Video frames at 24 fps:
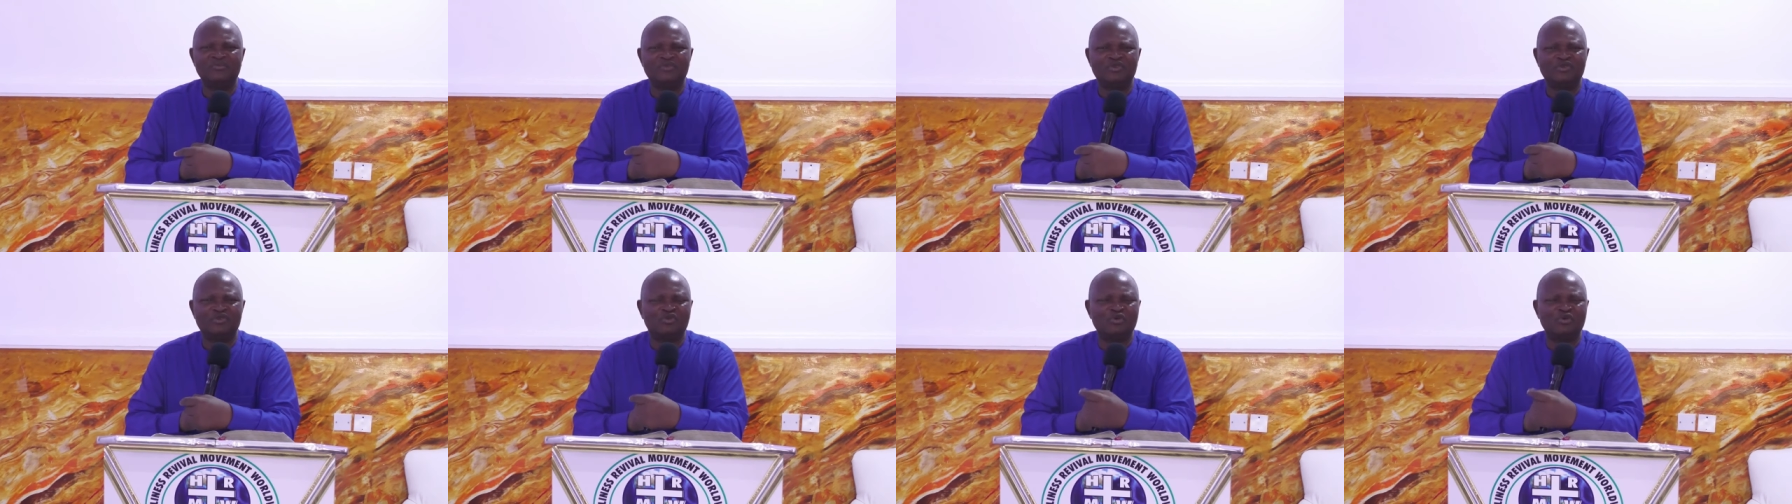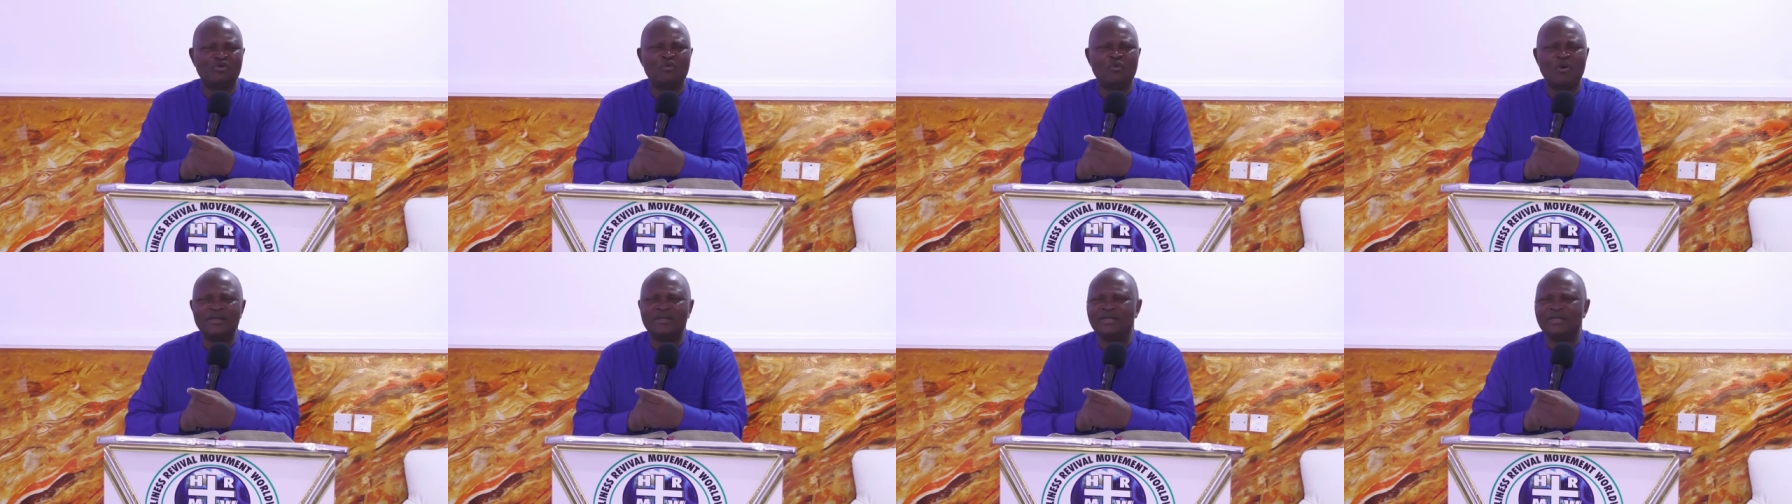You
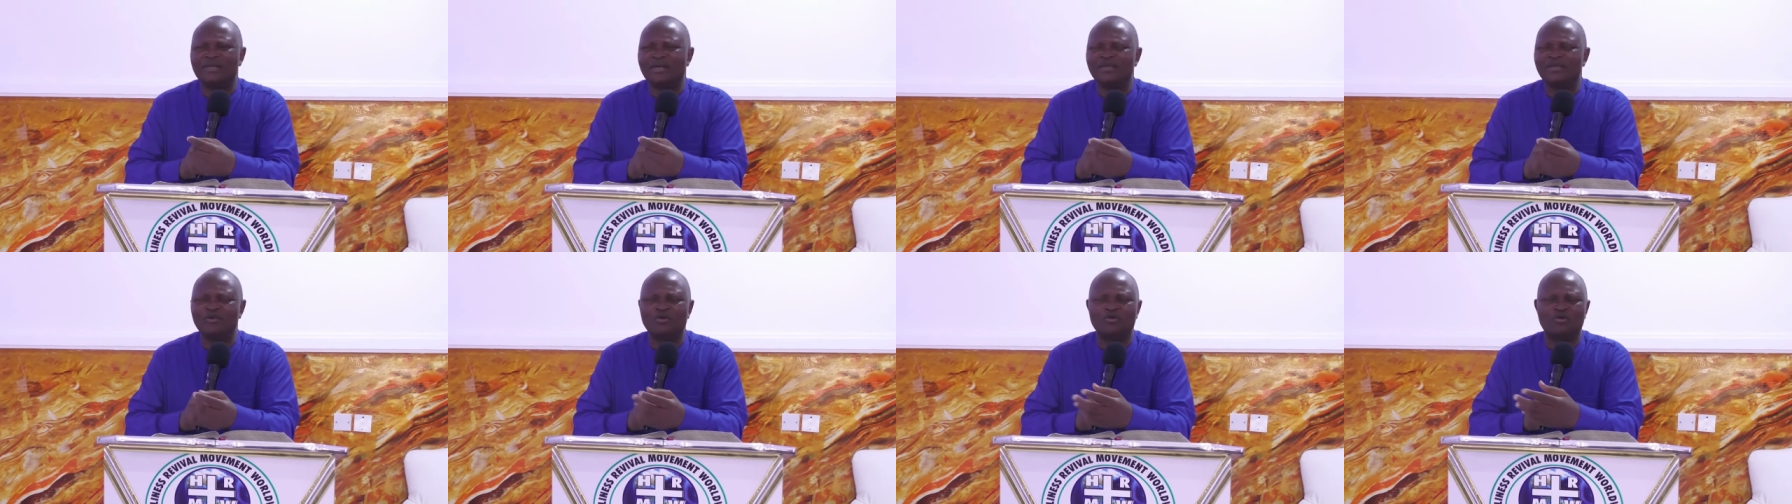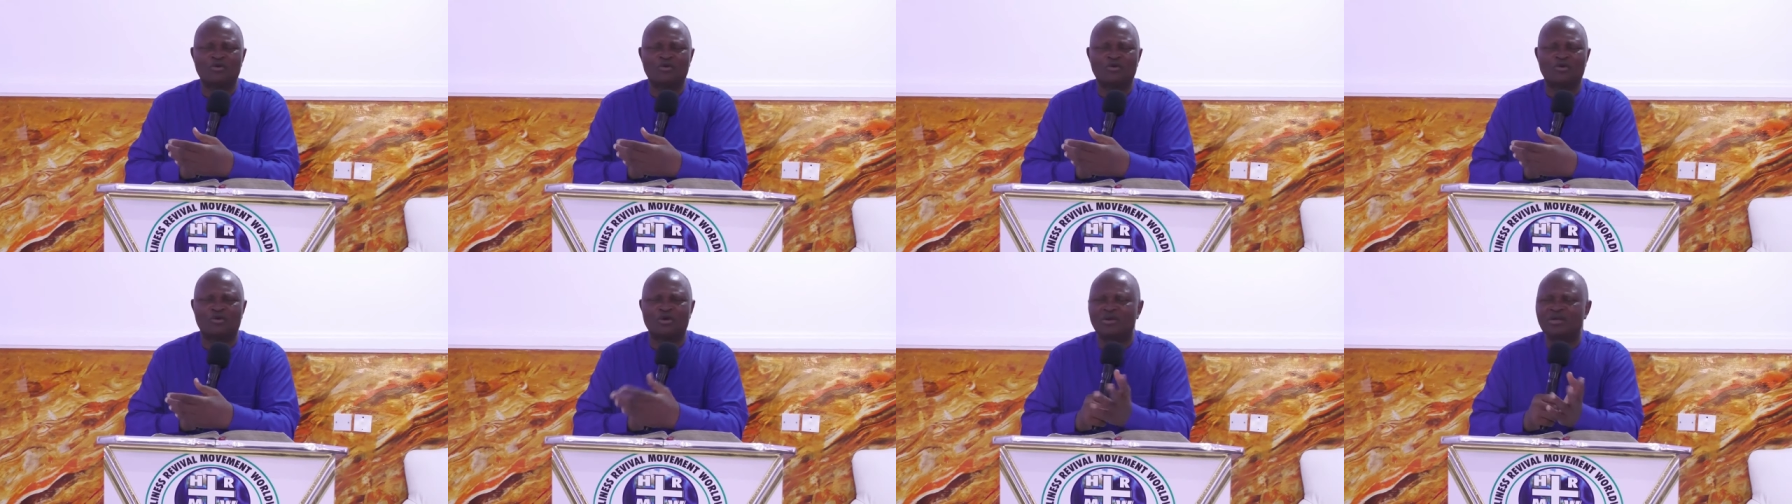just saw
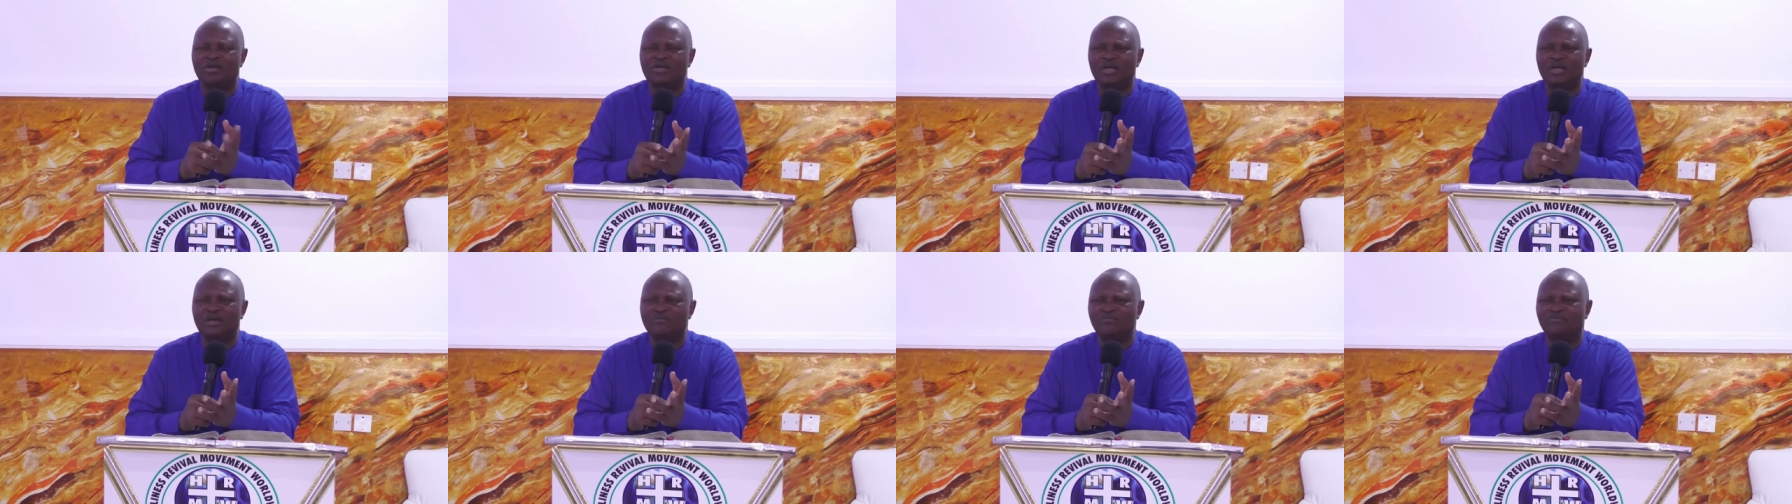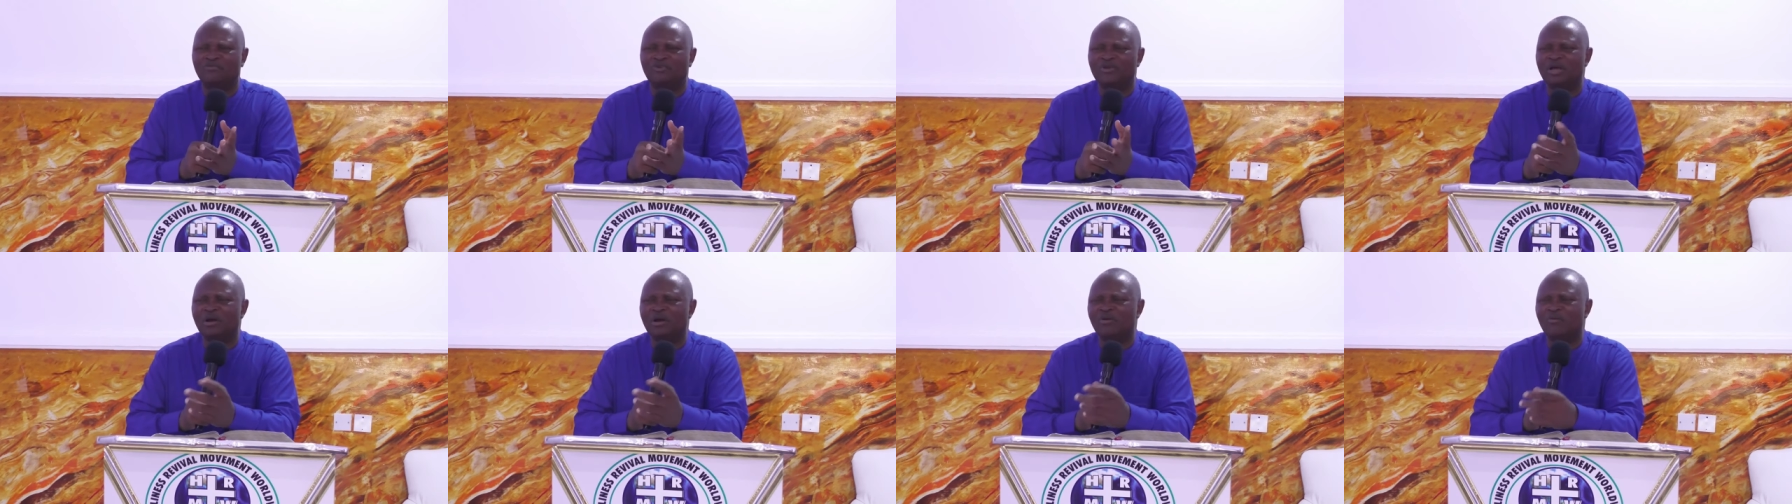one thing and you're
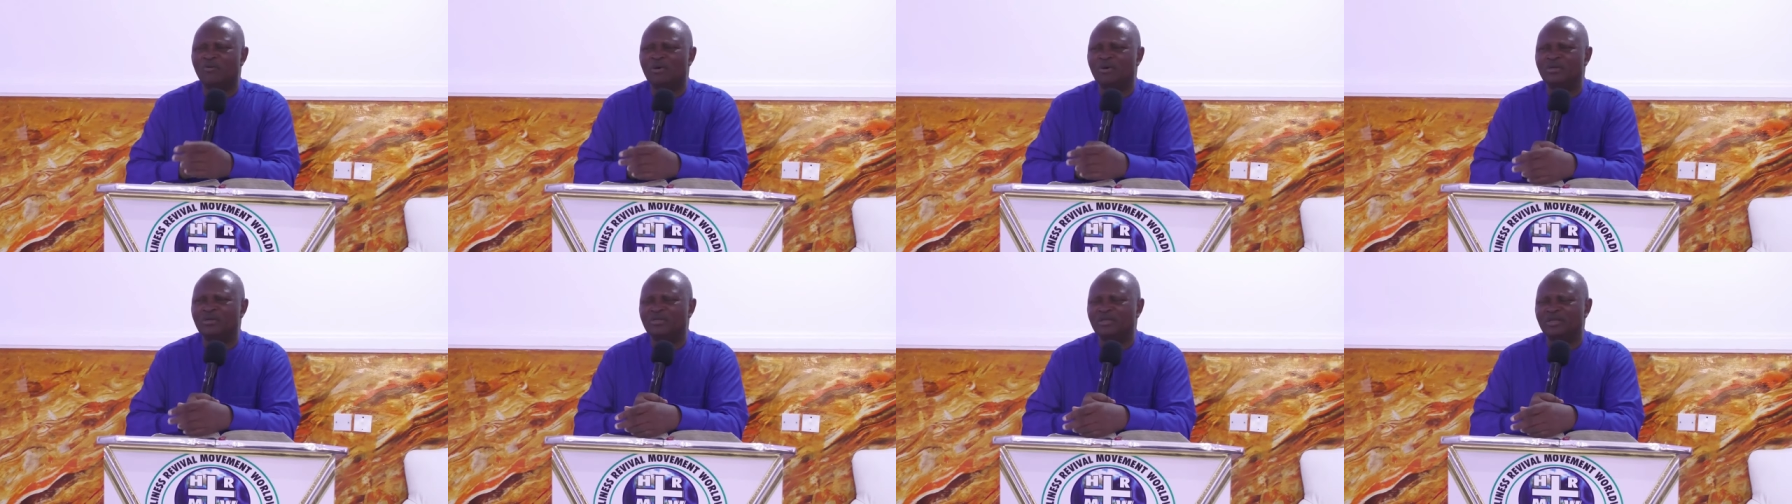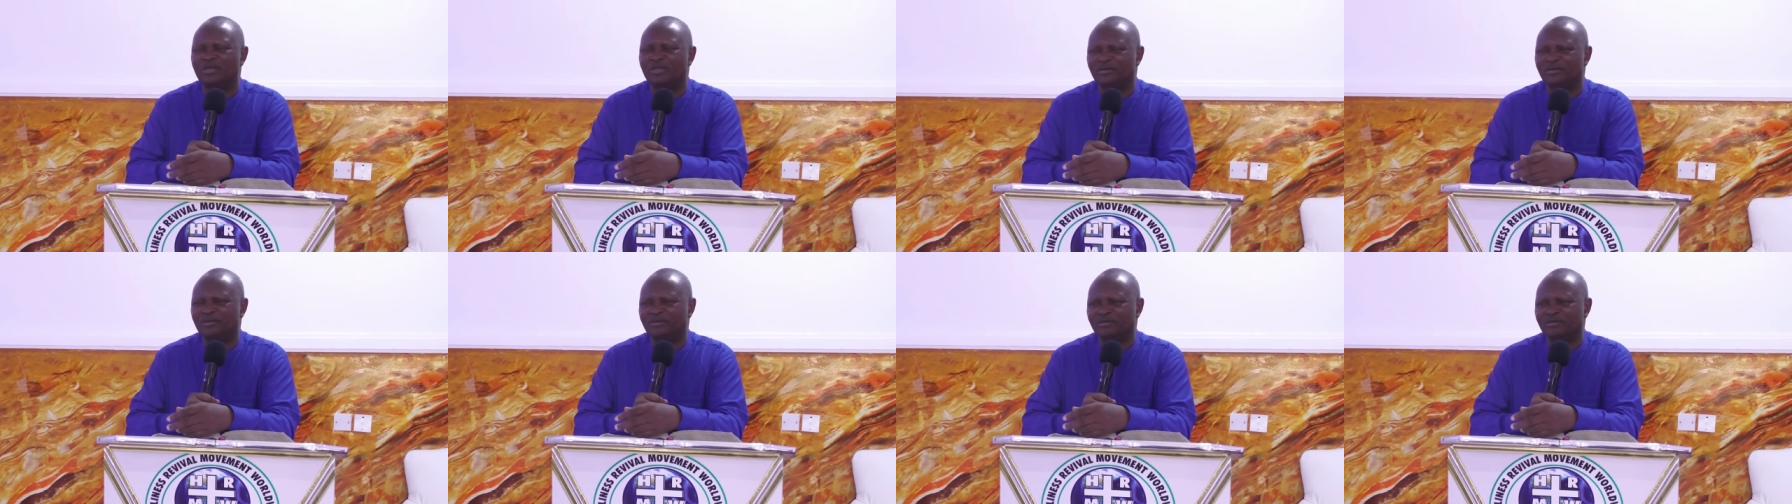condemned for
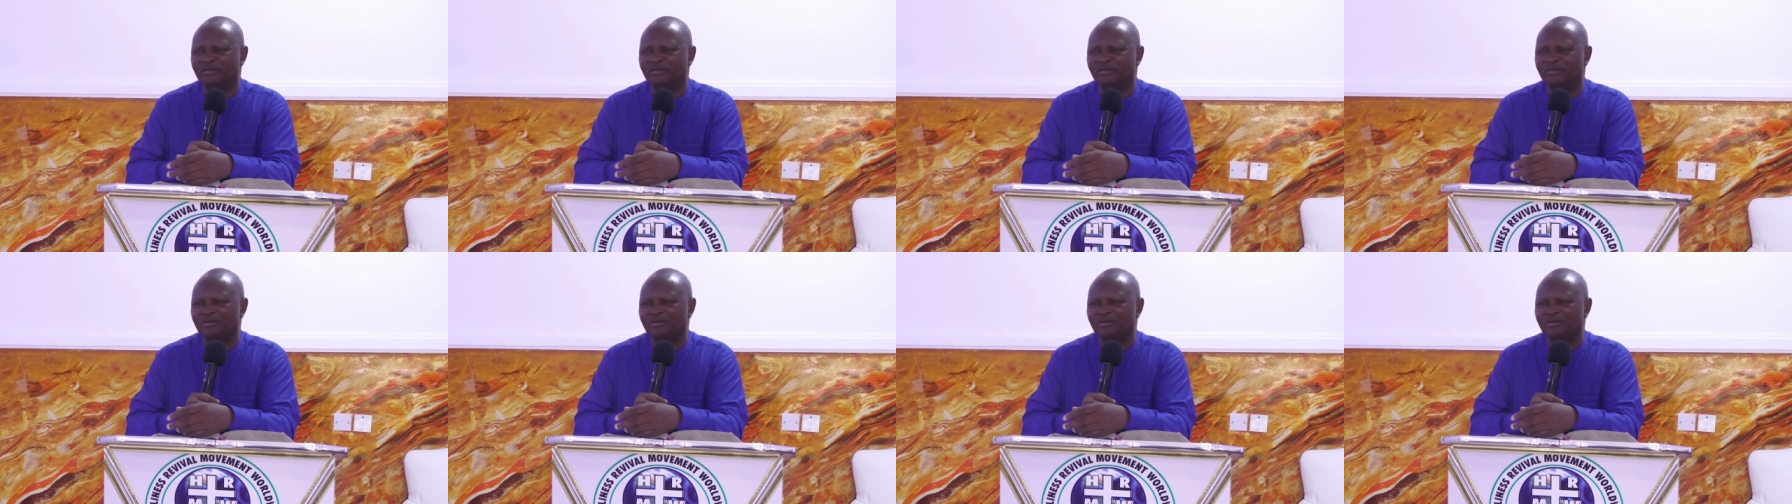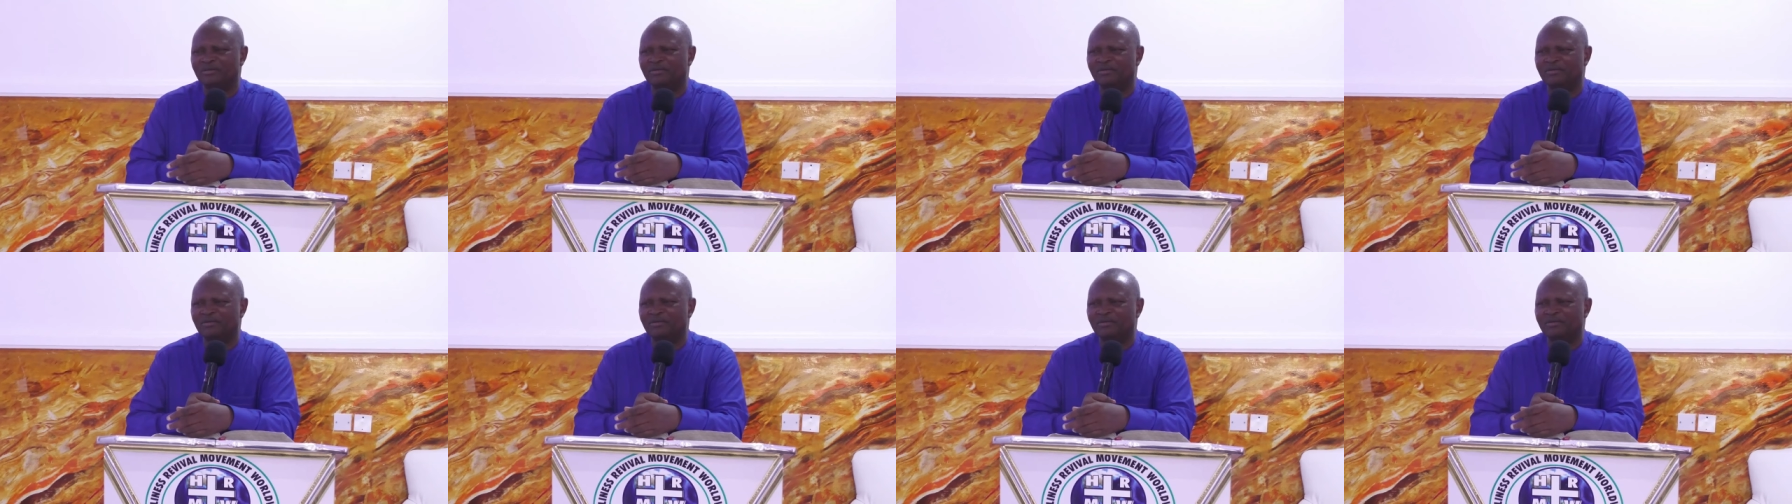that one thing.